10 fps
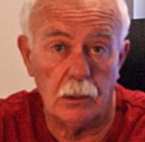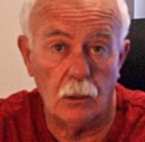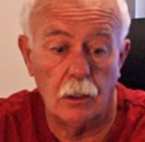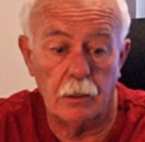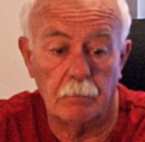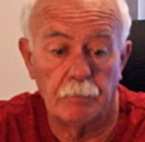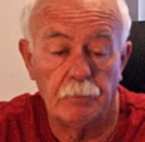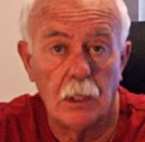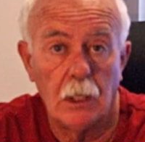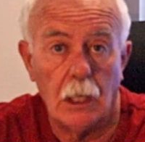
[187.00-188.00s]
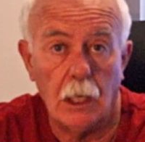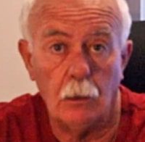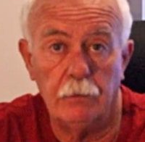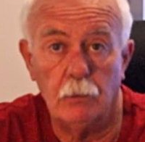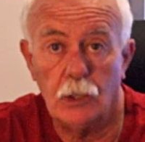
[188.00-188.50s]
item.
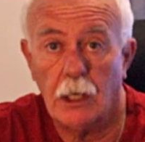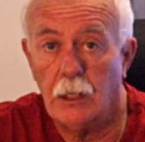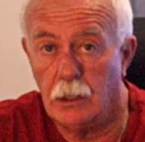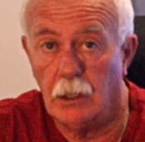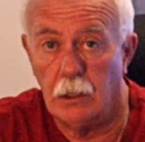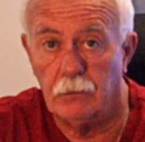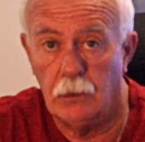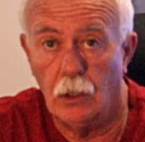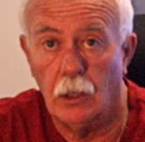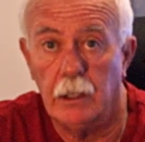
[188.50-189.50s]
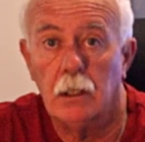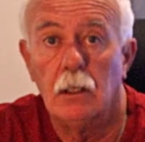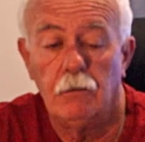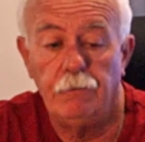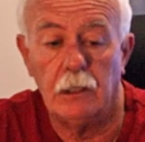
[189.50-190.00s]
However, charging it overnight
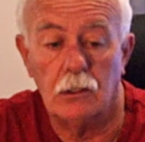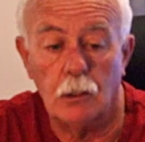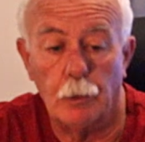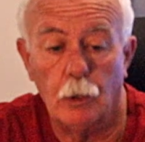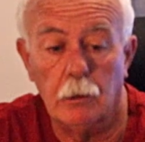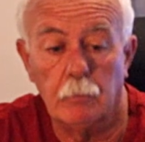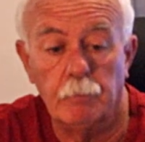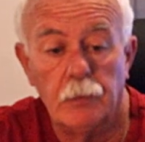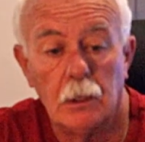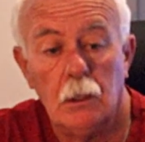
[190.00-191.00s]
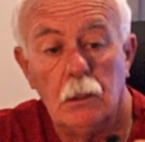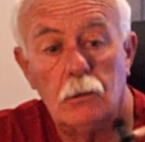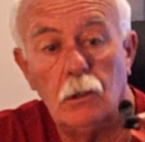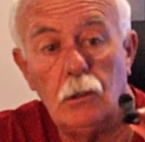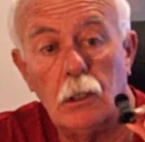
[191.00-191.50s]
fixed the problem.
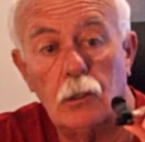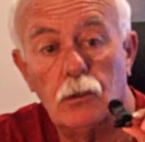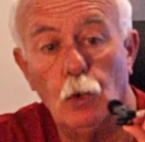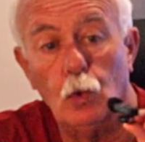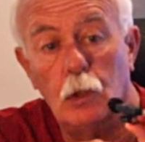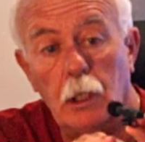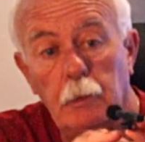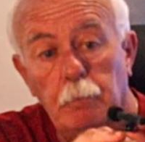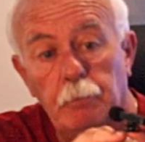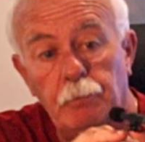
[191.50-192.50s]
So you get a small clip